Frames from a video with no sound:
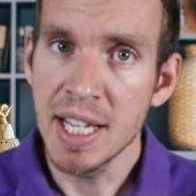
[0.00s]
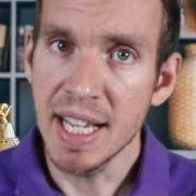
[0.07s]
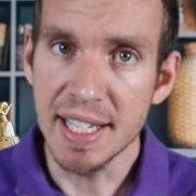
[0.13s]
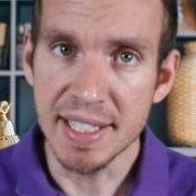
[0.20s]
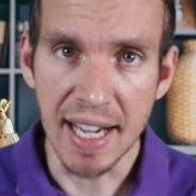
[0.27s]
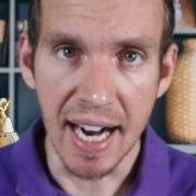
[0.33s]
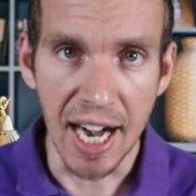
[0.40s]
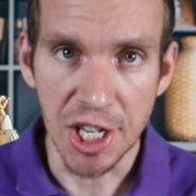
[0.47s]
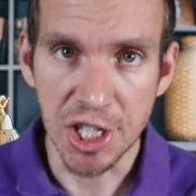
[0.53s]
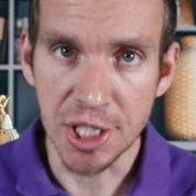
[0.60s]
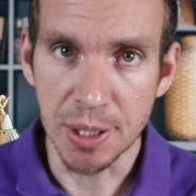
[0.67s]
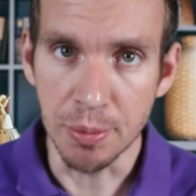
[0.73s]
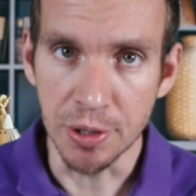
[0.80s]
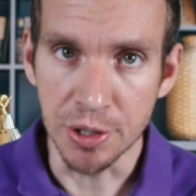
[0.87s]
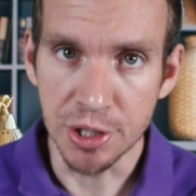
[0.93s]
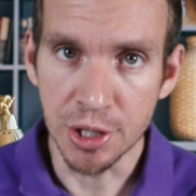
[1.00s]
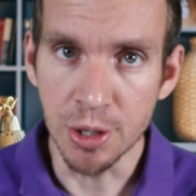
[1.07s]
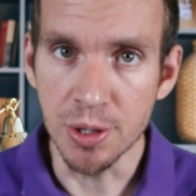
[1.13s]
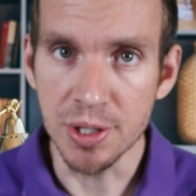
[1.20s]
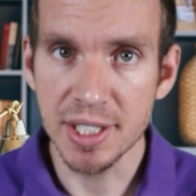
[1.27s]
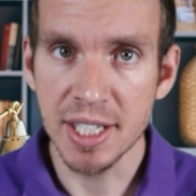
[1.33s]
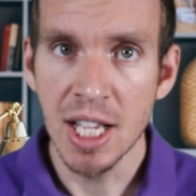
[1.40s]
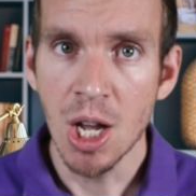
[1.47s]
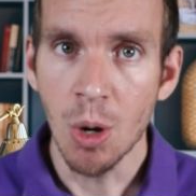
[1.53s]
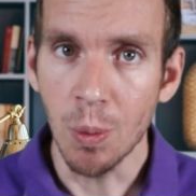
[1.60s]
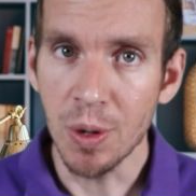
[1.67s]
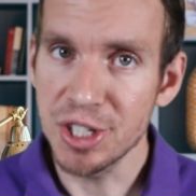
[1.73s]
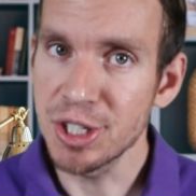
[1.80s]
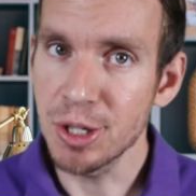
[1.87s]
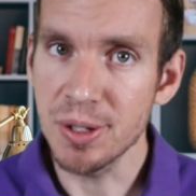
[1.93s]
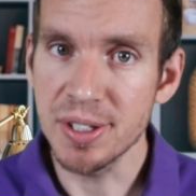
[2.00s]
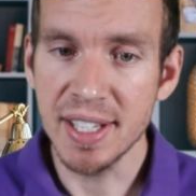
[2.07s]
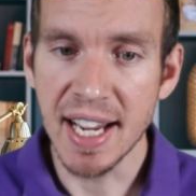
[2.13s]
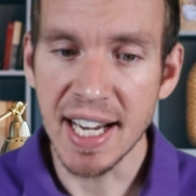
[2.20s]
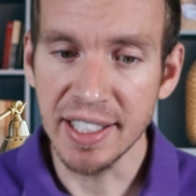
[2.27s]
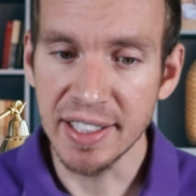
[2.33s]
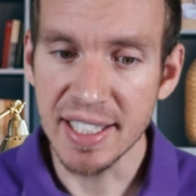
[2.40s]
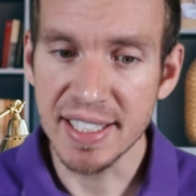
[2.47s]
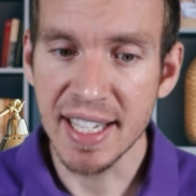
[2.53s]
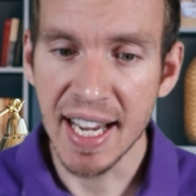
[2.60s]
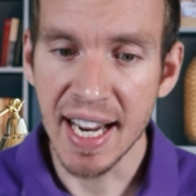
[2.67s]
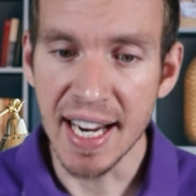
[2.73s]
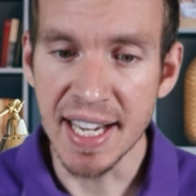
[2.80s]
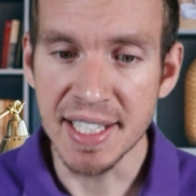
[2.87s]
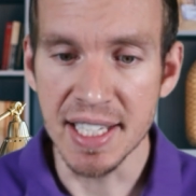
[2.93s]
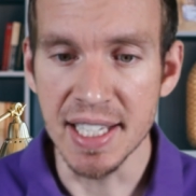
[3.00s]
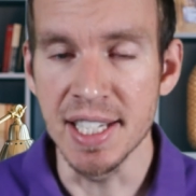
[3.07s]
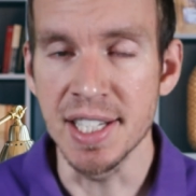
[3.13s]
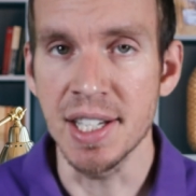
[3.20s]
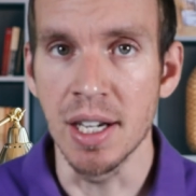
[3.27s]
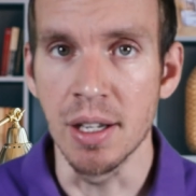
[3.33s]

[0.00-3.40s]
is actually reduced, which they're saying in this case is